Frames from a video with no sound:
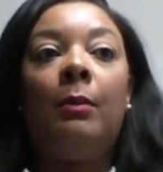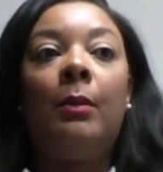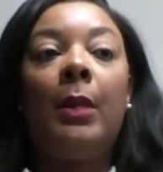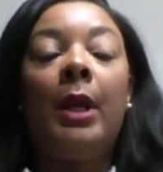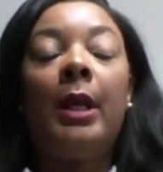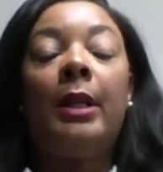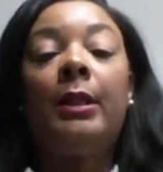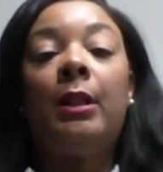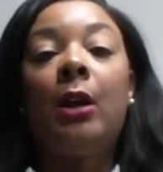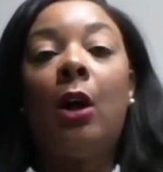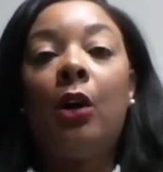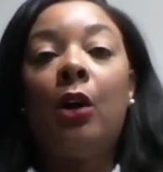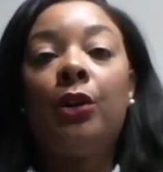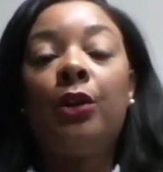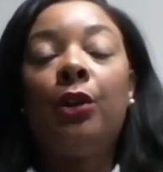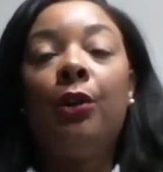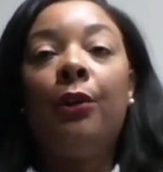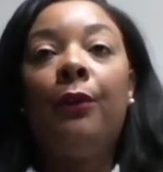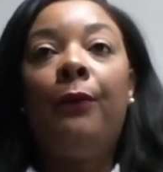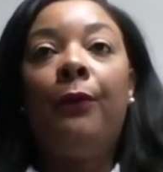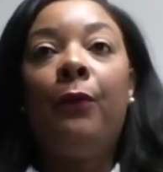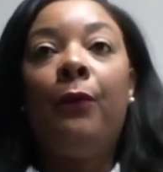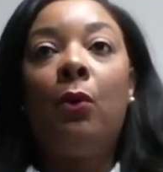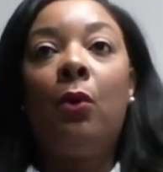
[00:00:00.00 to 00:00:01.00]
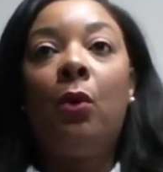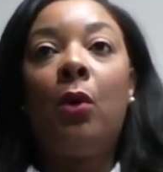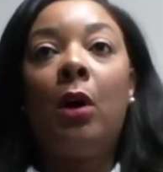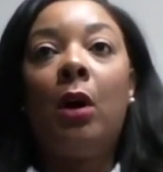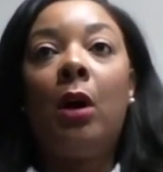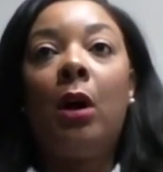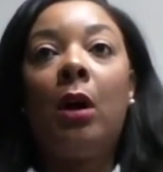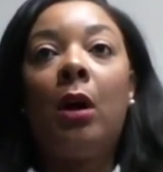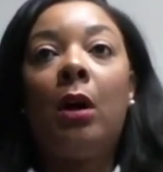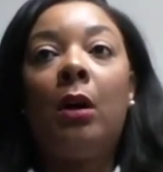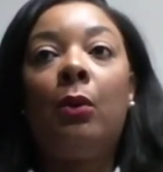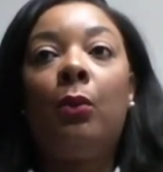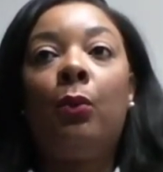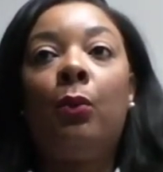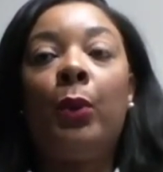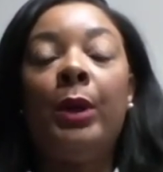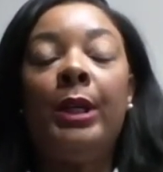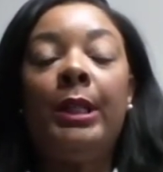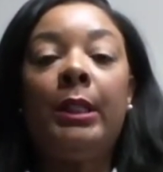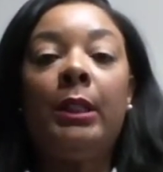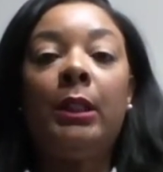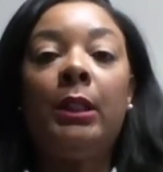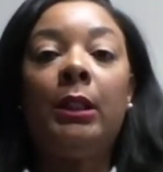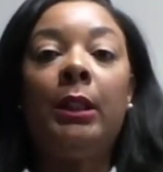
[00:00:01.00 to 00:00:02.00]
It's also for
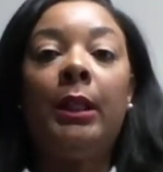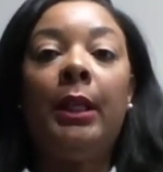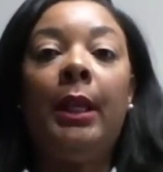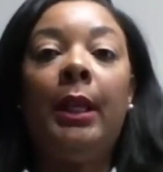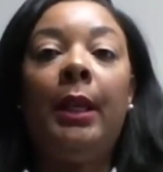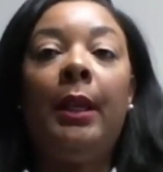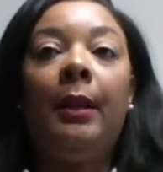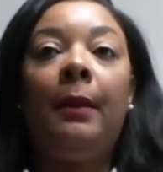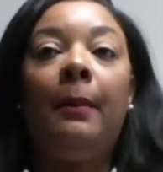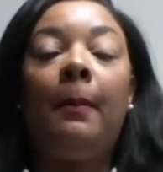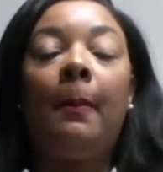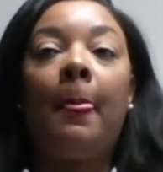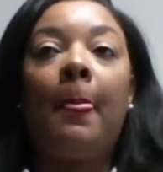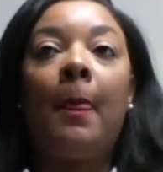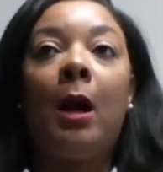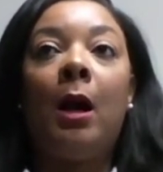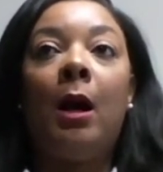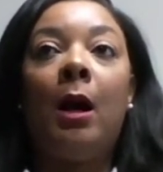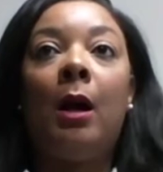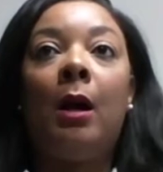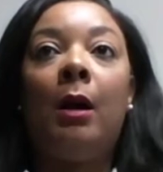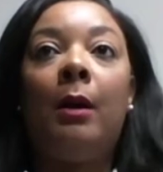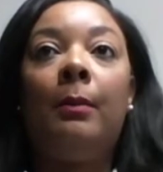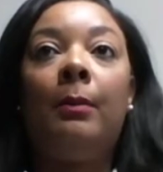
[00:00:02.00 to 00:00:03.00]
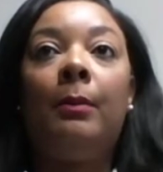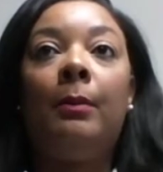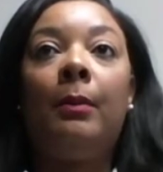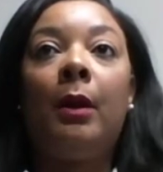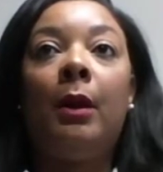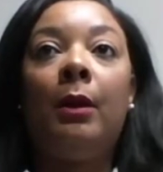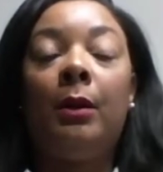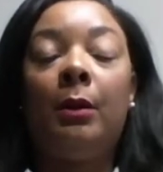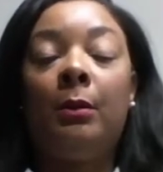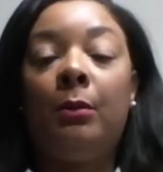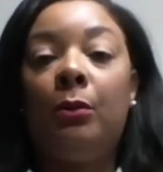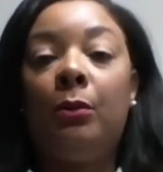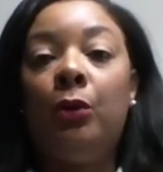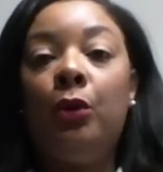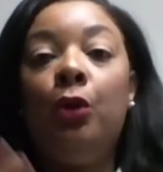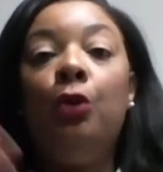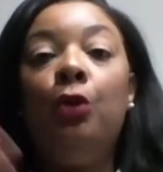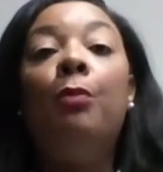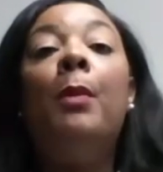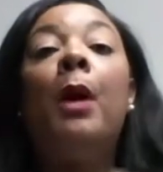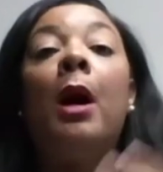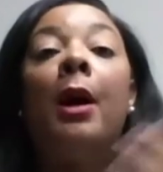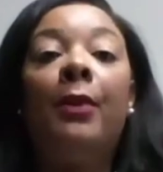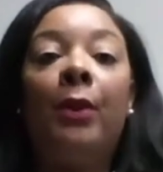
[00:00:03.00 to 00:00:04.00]
recently
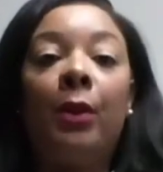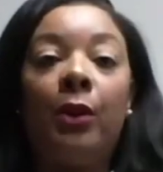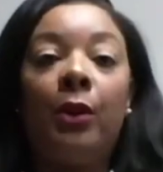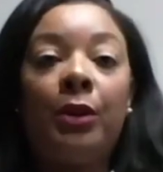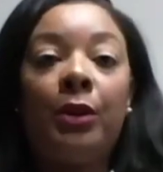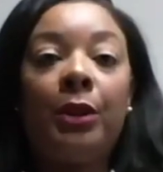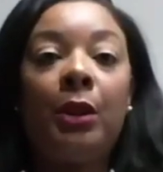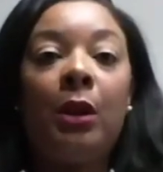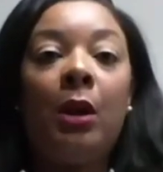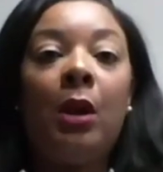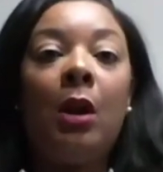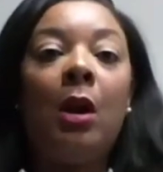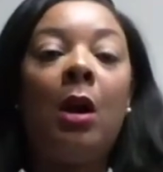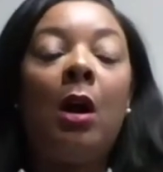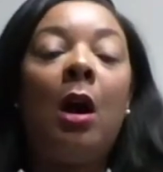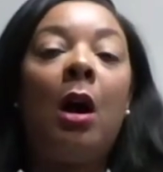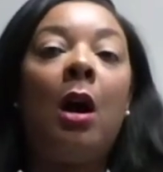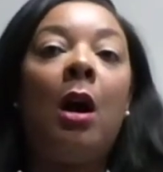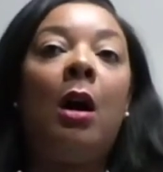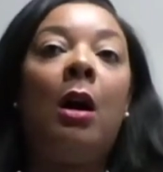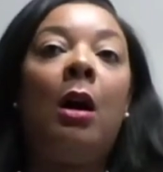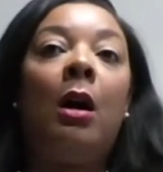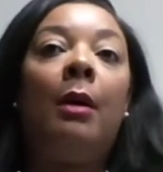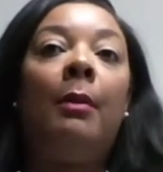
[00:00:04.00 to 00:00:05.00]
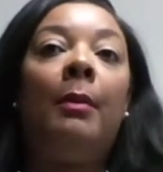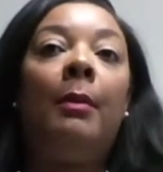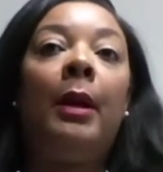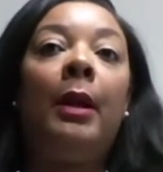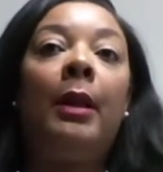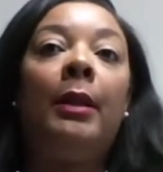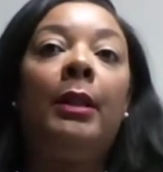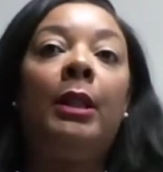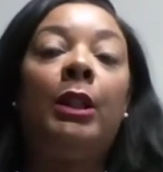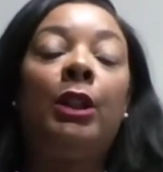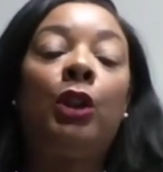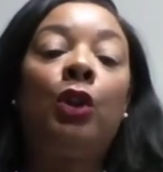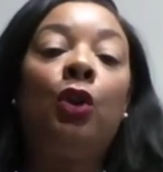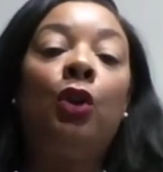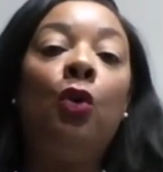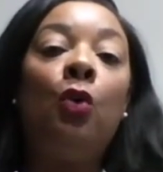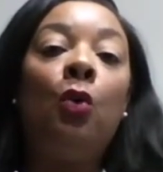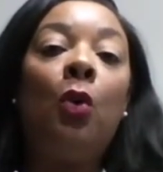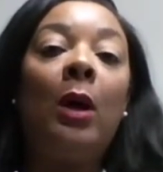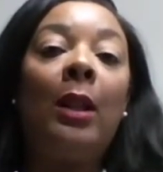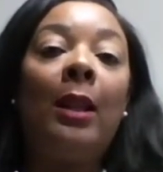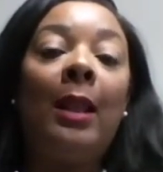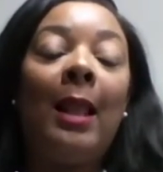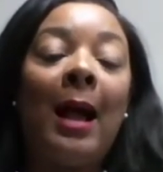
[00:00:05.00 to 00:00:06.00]
new mothers. The
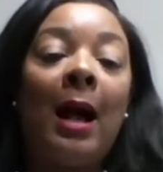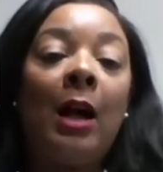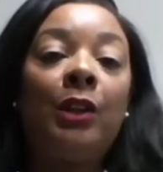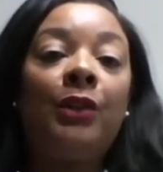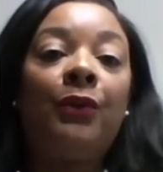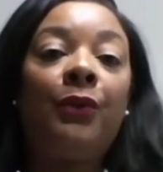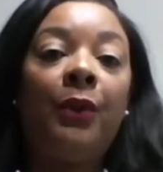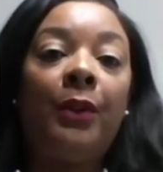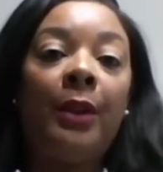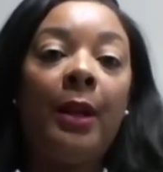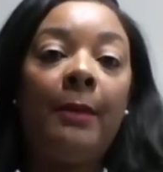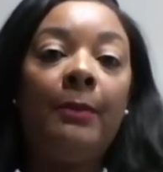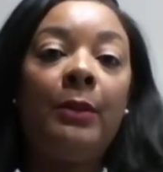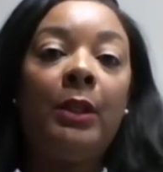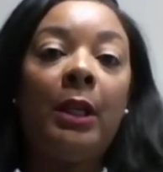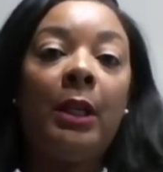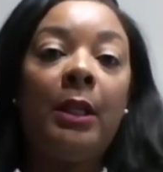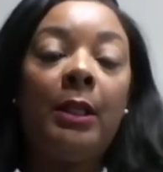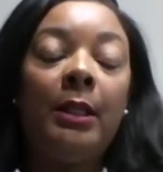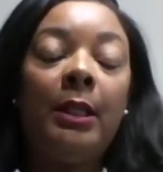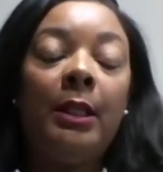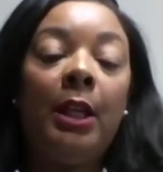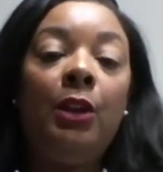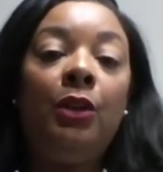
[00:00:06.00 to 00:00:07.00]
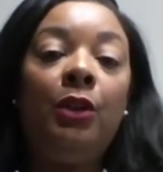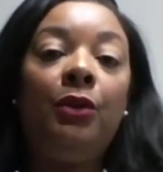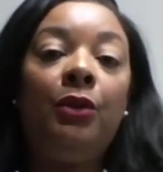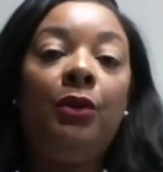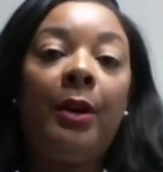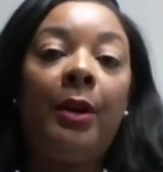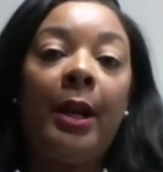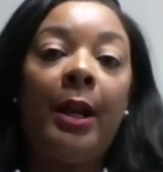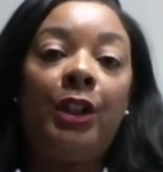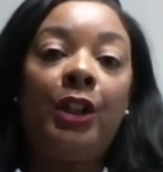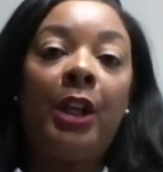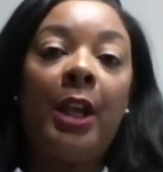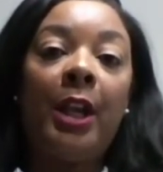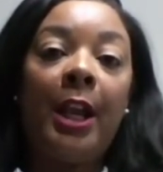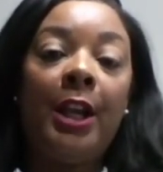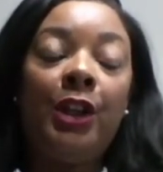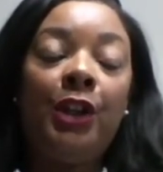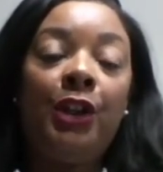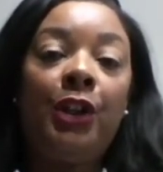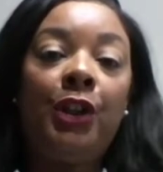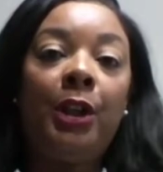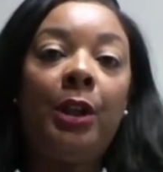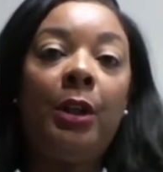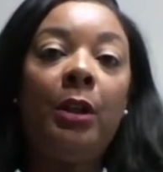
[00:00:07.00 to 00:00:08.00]
school allows for them to continue their
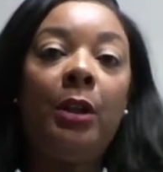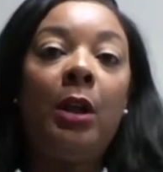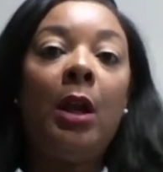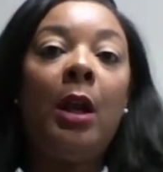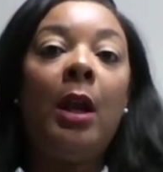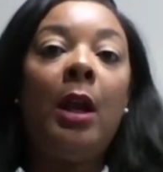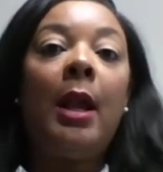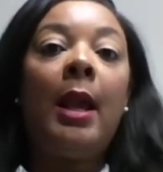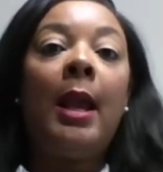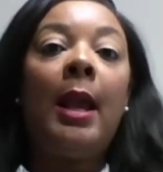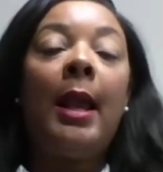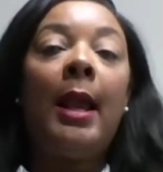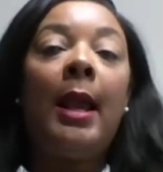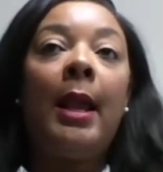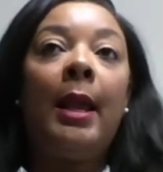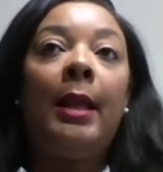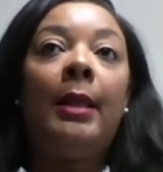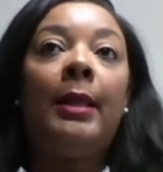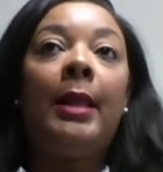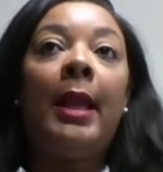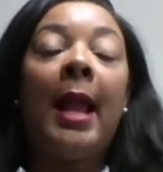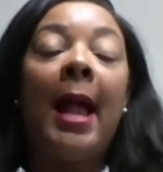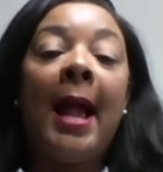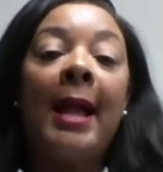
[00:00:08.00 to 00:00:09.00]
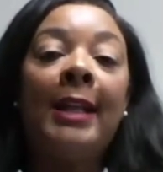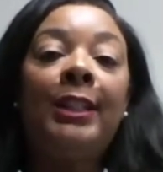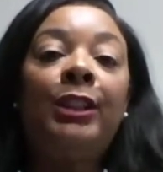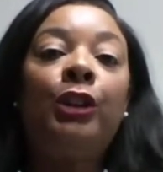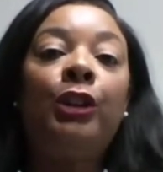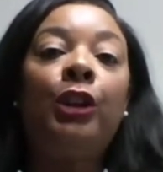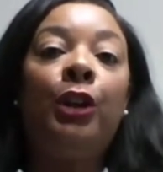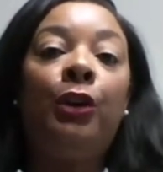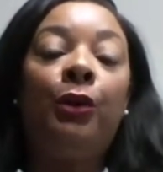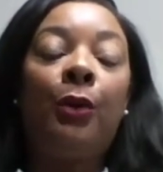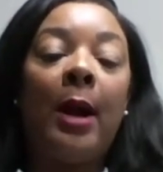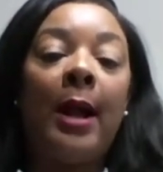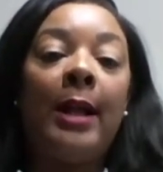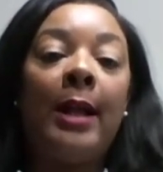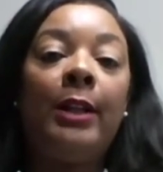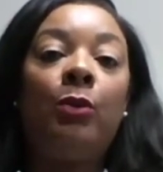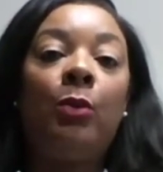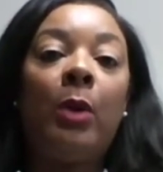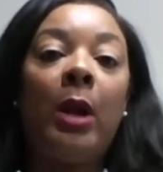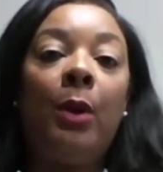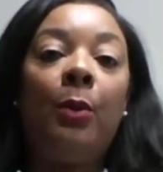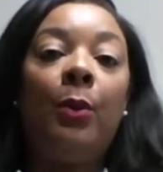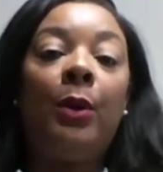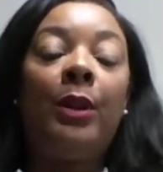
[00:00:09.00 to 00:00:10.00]
education, and they actually
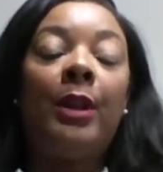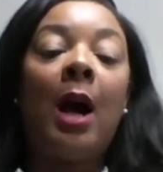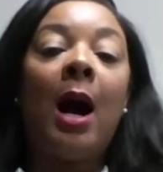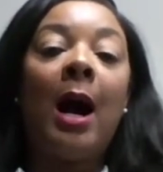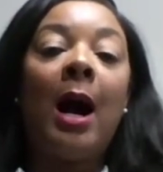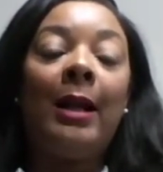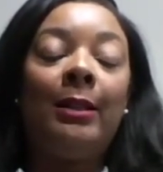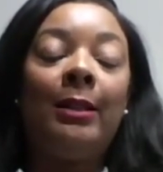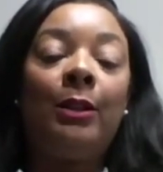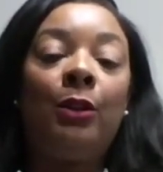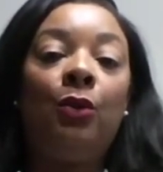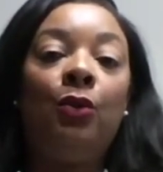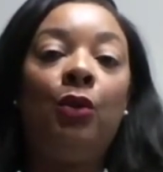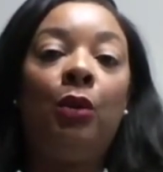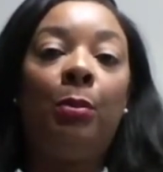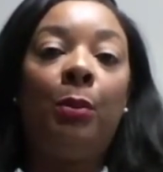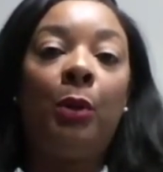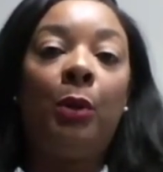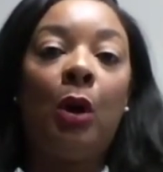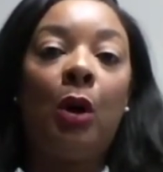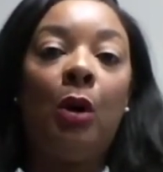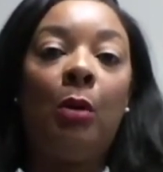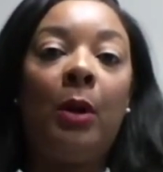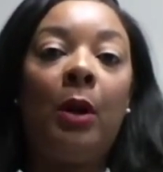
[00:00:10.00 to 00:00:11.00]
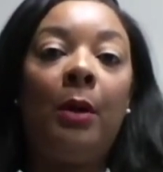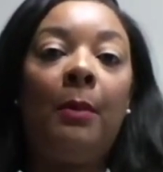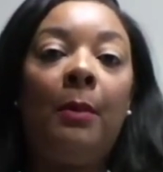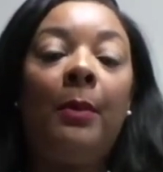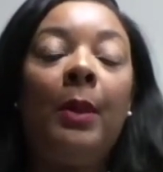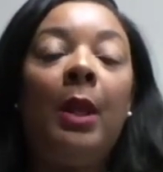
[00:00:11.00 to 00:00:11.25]
graduate with a high school diploma.